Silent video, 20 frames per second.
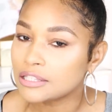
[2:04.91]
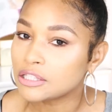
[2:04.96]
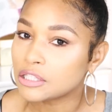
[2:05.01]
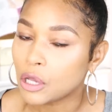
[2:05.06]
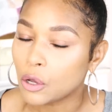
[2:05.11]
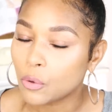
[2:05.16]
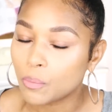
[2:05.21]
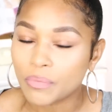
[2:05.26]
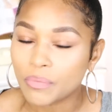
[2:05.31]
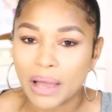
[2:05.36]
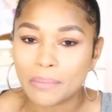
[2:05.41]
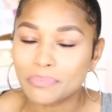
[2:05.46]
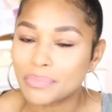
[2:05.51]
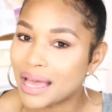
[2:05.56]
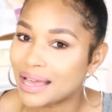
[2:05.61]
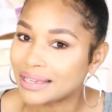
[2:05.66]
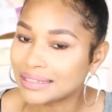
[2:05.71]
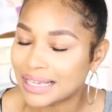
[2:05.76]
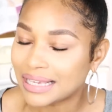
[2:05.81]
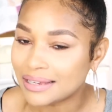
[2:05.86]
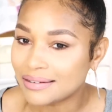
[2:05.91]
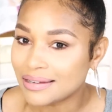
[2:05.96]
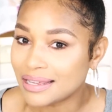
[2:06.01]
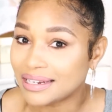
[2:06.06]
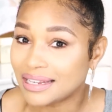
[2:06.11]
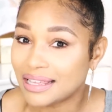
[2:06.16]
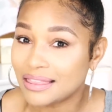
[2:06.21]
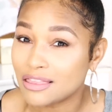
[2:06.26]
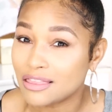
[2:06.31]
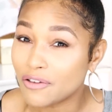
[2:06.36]
So I'm not getting
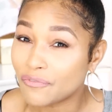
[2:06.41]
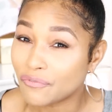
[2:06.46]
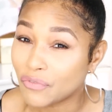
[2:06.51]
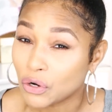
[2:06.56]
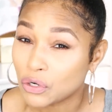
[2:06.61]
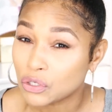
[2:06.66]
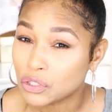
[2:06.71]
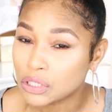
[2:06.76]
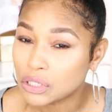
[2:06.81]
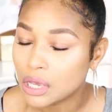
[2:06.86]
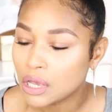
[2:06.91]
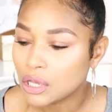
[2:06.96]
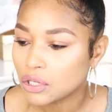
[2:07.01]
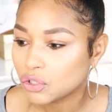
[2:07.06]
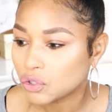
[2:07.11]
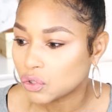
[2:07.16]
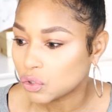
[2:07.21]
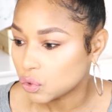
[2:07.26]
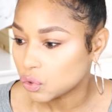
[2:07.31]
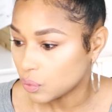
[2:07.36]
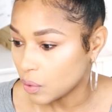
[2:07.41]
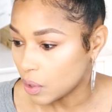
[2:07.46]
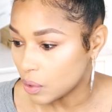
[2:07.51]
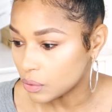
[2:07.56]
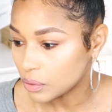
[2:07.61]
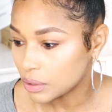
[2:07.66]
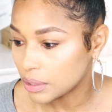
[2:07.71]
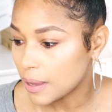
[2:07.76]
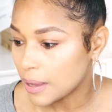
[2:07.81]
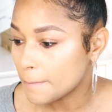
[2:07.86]
it in the first
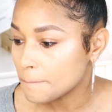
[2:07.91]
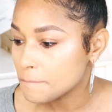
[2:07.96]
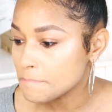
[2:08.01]
stroke.